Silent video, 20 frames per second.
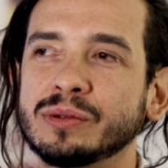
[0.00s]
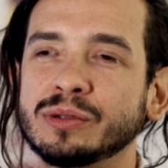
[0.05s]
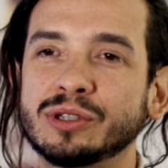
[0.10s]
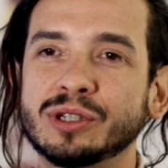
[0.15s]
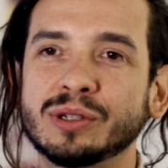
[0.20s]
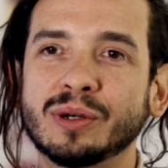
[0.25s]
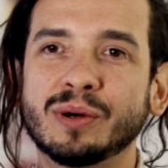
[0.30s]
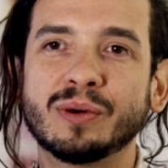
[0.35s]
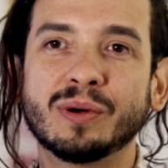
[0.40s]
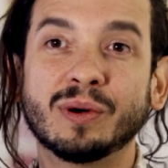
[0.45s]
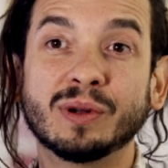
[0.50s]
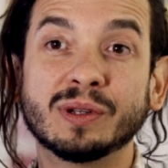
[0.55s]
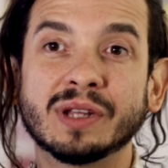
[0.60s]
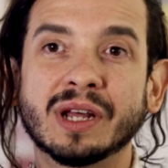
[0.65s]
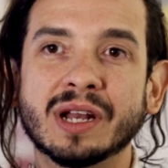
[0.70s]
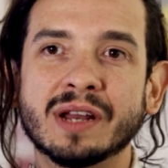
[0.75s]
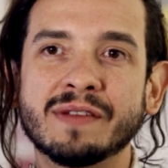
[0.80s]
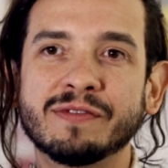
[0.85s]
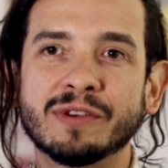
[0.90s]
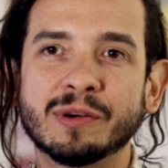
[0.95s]
to show all
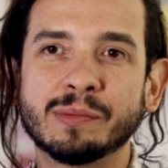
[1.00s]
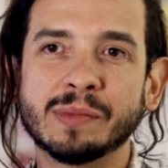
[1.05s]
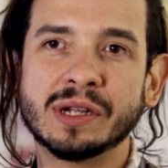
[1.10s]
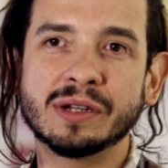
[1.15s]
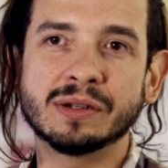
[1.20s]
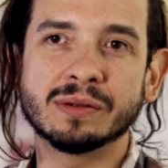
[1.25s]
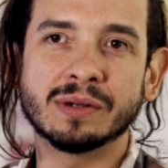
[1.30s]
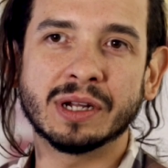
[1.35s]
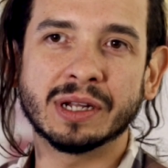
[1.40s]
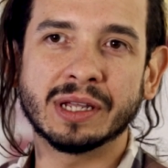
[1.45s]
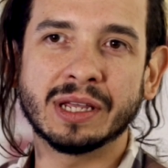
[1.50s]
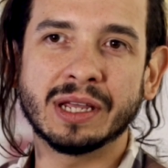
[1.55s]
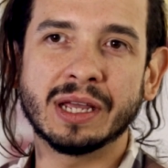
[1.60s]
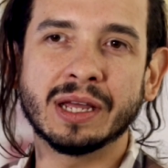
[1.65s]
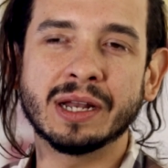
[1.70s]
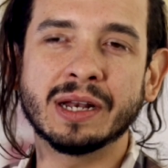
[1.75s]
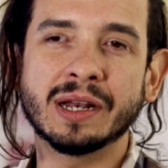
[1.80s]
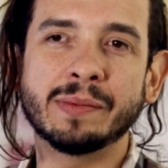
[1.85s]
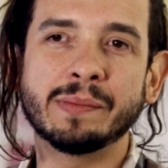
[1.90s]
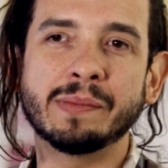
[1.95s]
that information
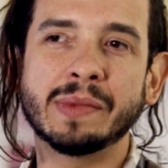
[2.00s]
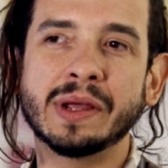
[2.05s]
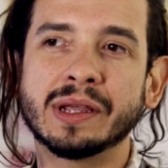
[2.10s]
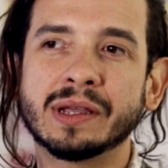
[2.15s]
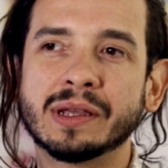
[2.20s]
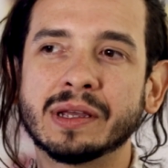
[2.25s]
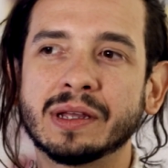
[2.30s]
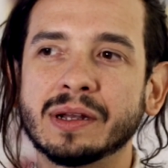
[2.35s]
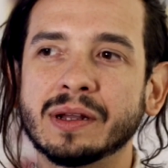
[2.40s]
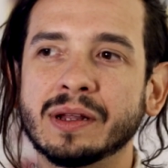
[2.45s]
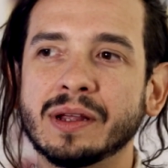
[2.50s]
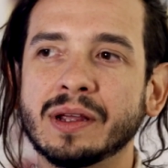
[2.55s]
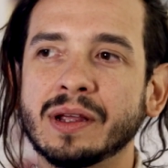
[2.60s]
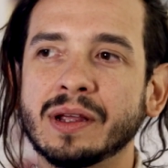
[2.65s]
again and make it